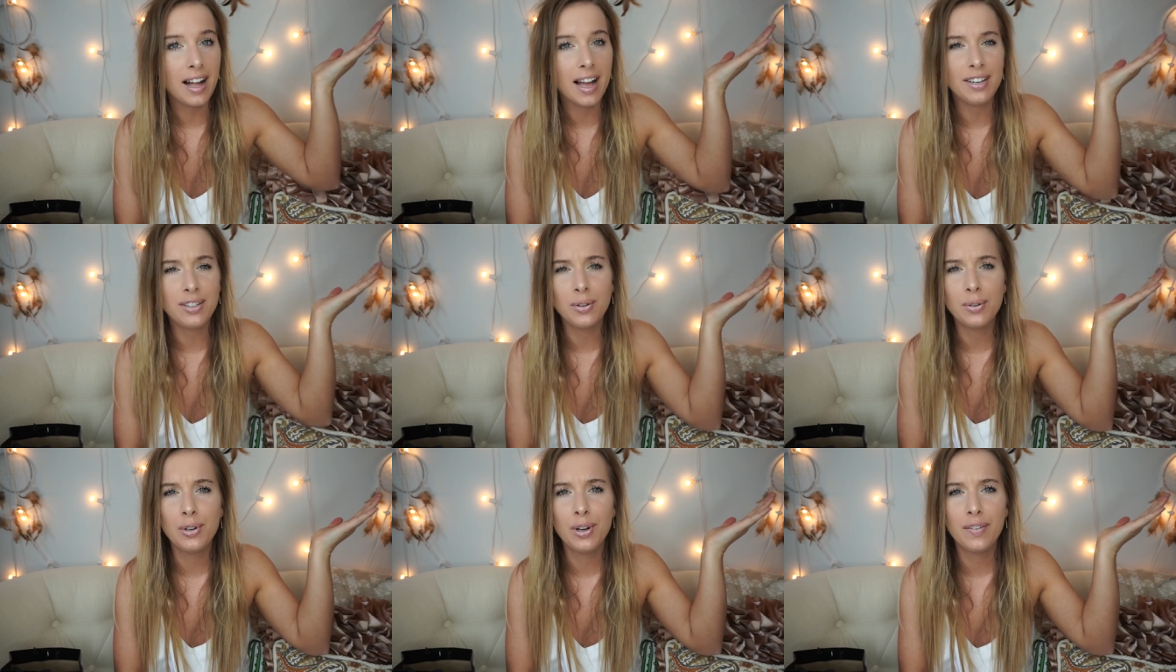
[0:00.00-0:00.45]
I
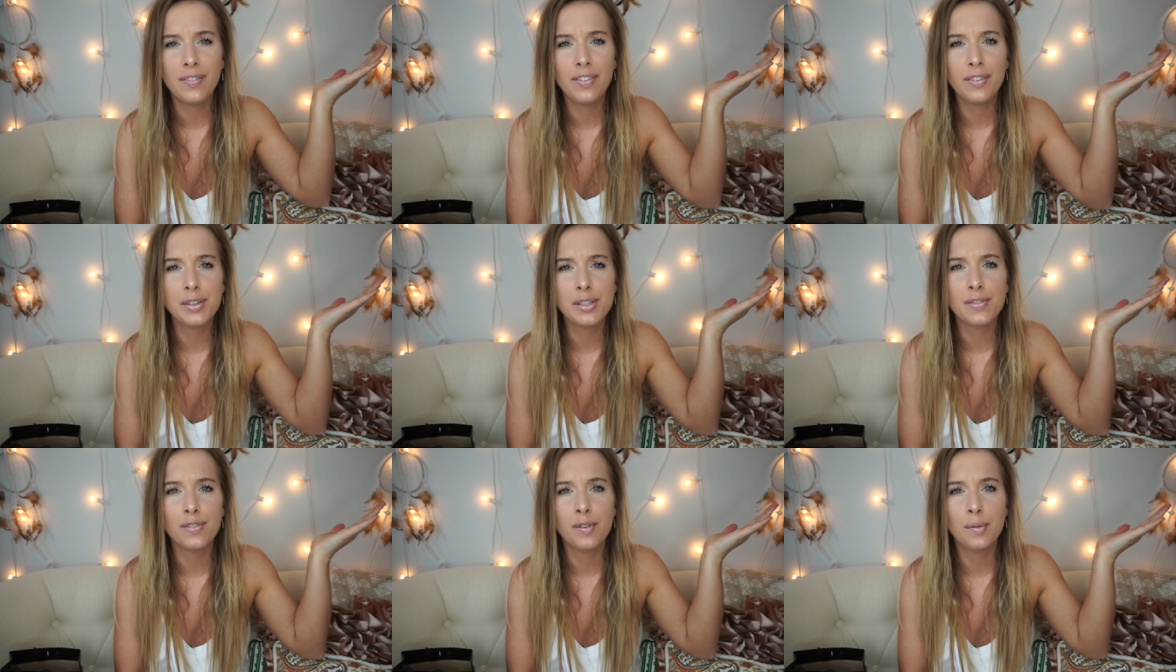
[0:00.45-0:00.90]
don't know if
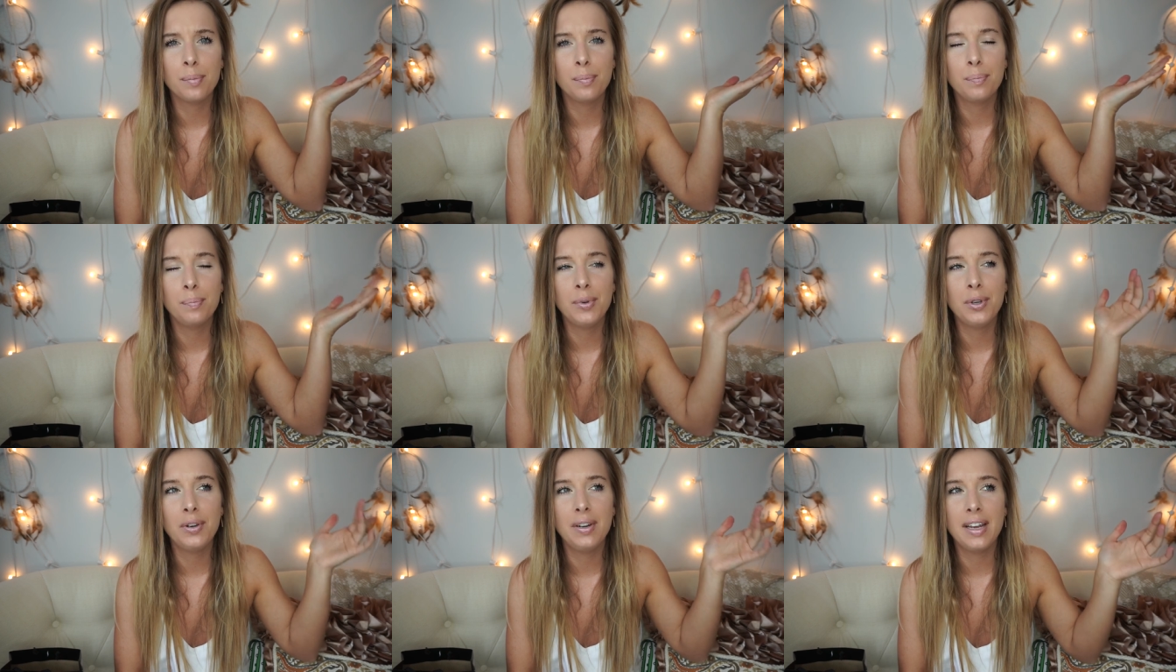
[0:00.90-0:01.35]
it was for
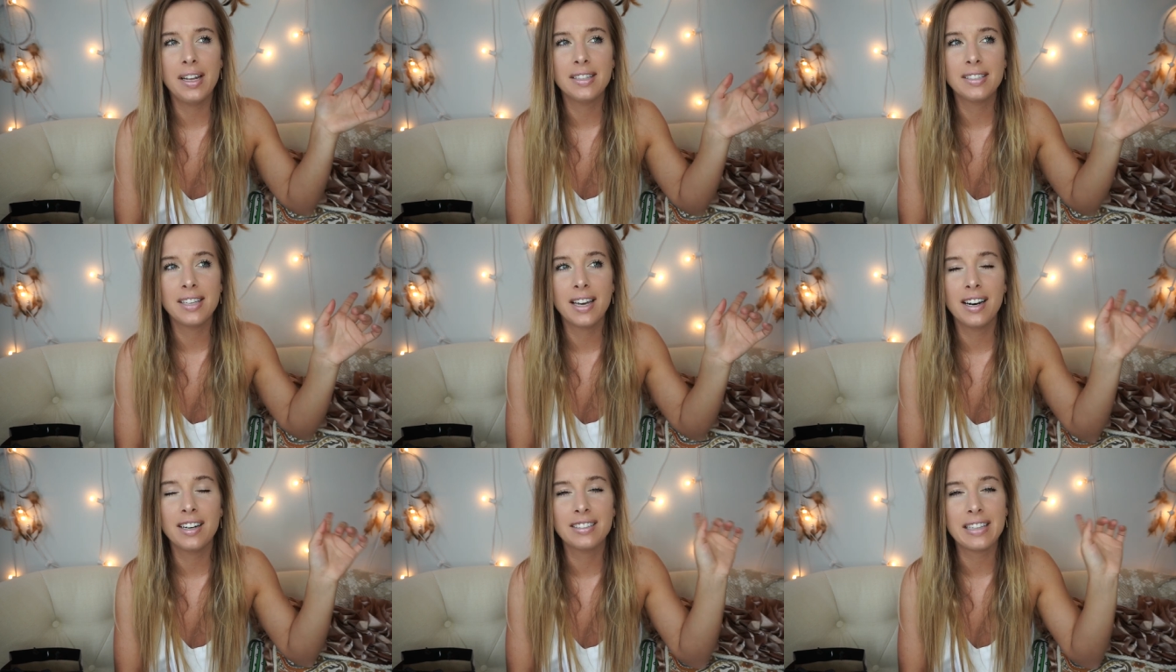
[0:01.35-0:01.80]
Beauty
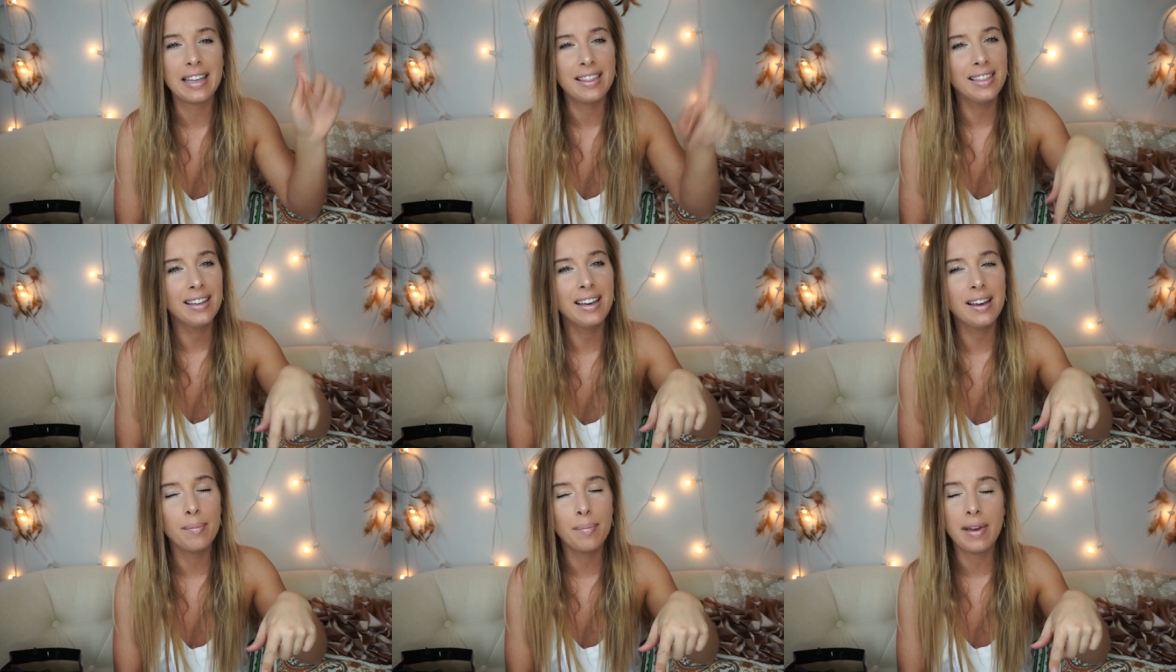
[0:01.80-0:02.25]
Insiders. I
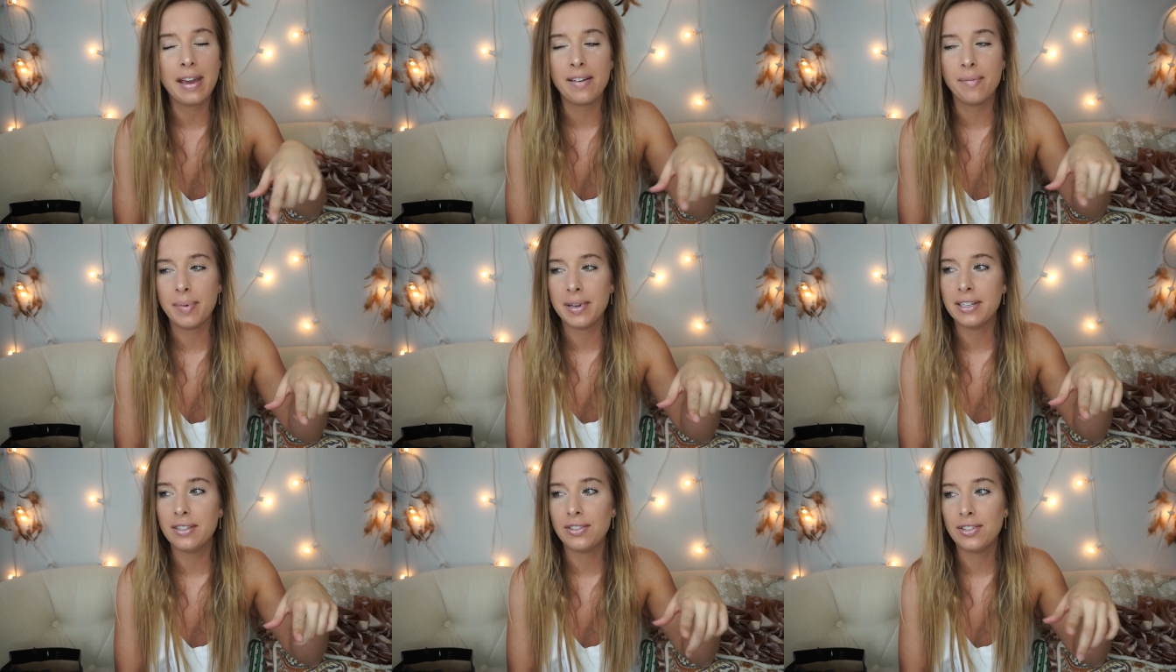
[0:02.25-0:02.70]
think it may
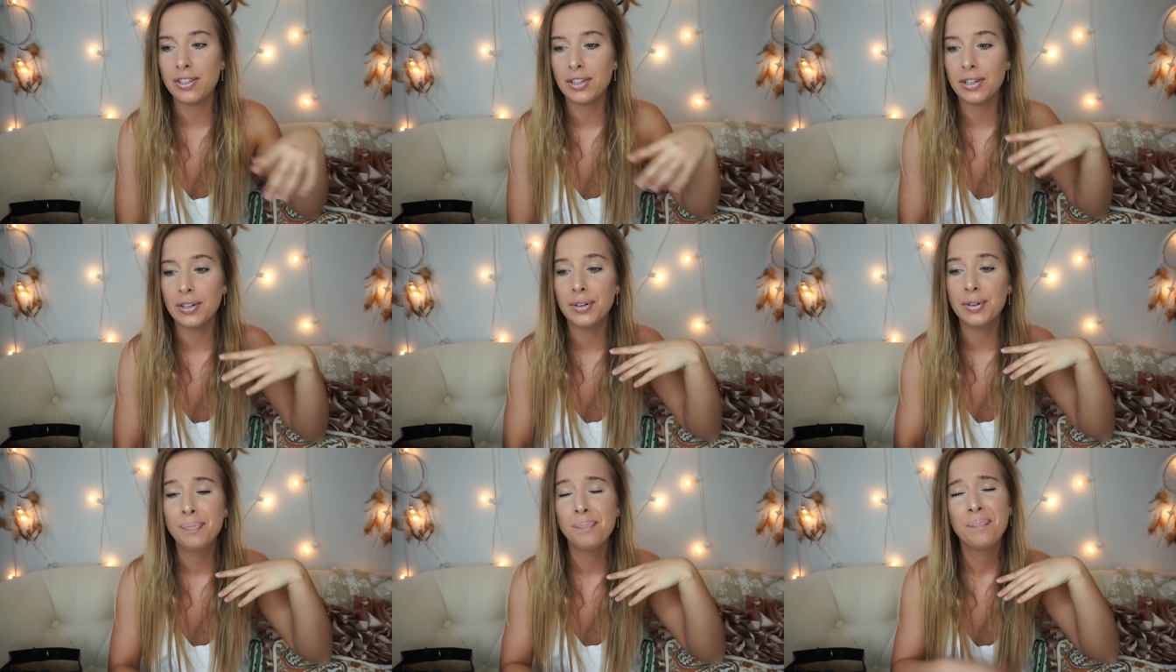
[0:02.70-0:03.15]
have been
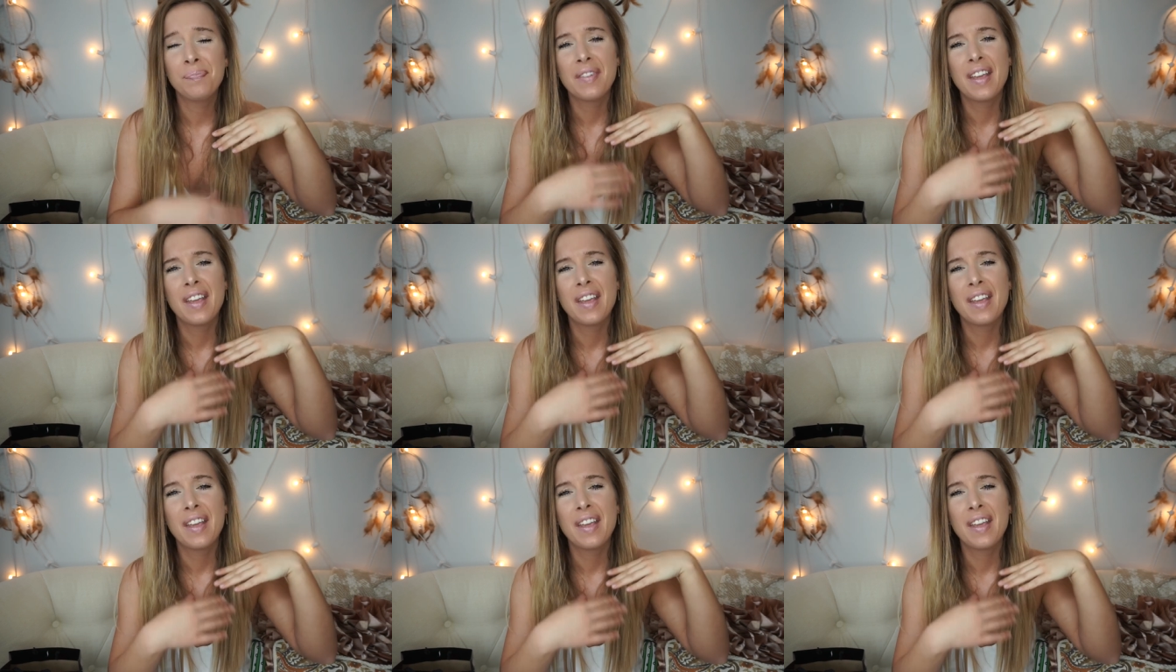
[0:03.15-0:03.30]
too.